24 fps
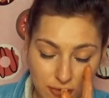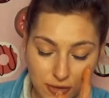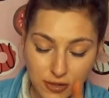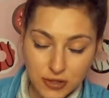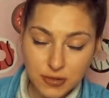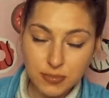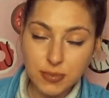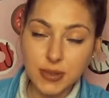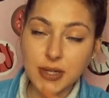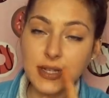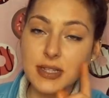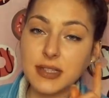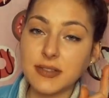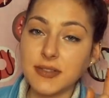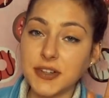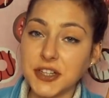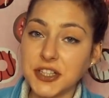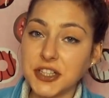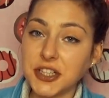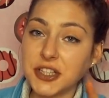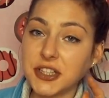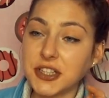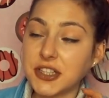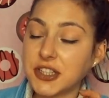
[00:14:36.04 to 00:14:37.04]
first place,
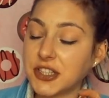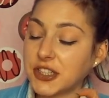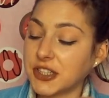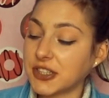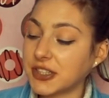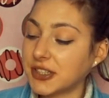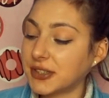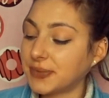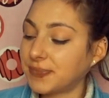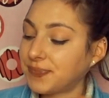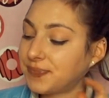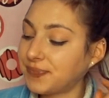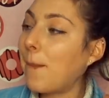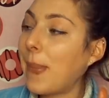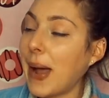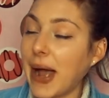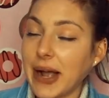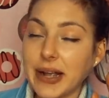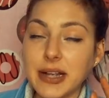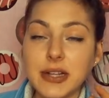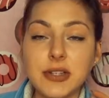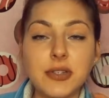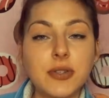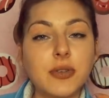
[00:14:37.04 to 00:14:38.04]
very delicious.
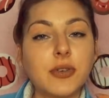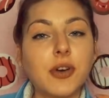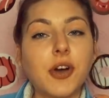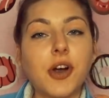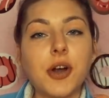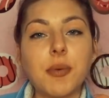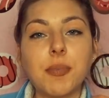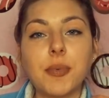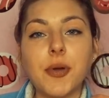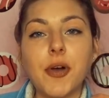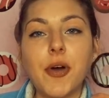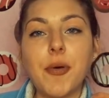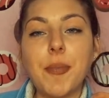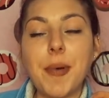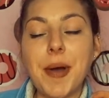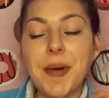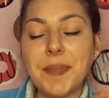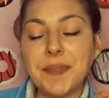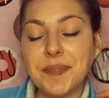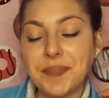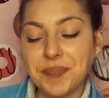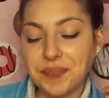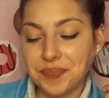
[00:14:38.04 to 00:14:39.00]
Back into carb coma.